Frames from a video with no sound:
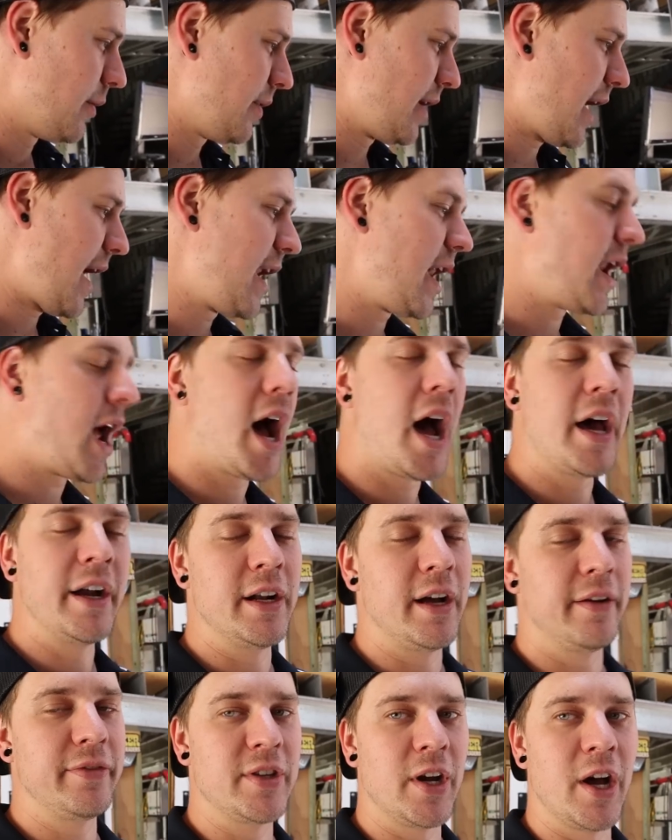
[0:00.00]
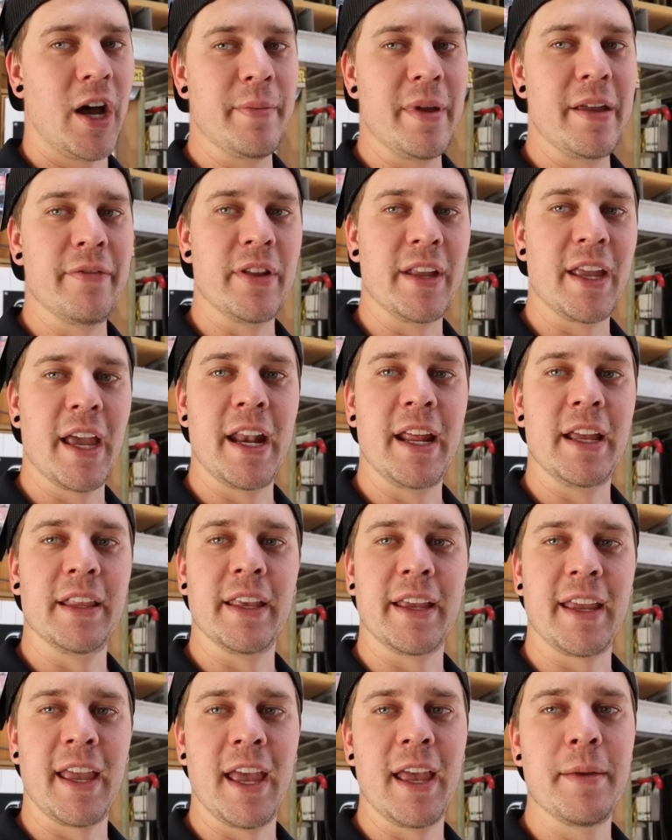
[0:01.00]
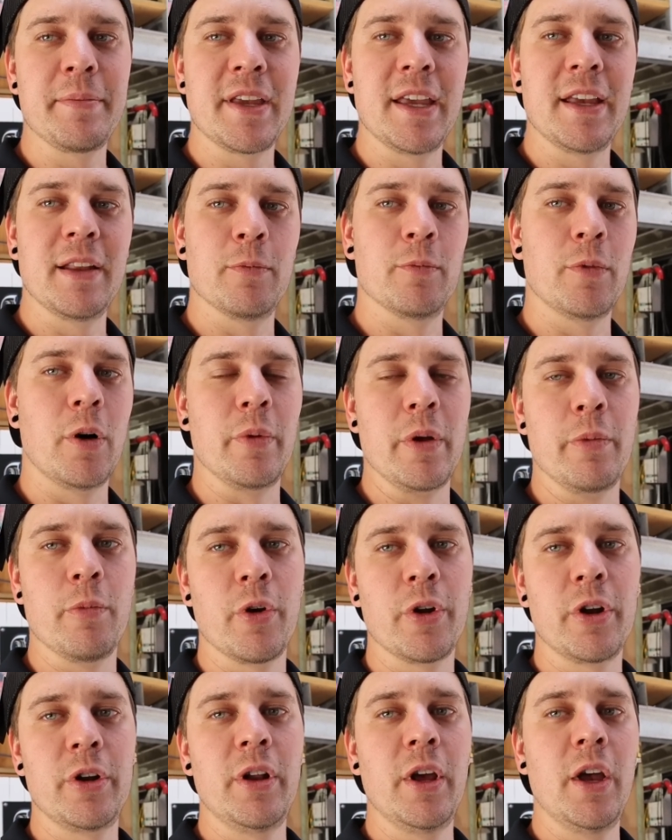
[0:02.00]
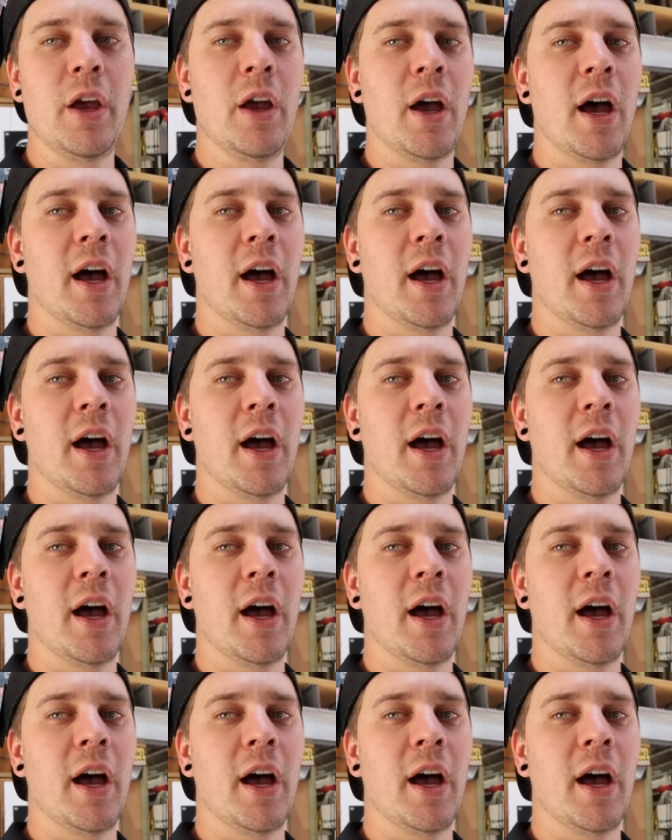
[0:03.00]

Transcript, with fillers: We had a hard enough time even getting the cam kit and what we wanted.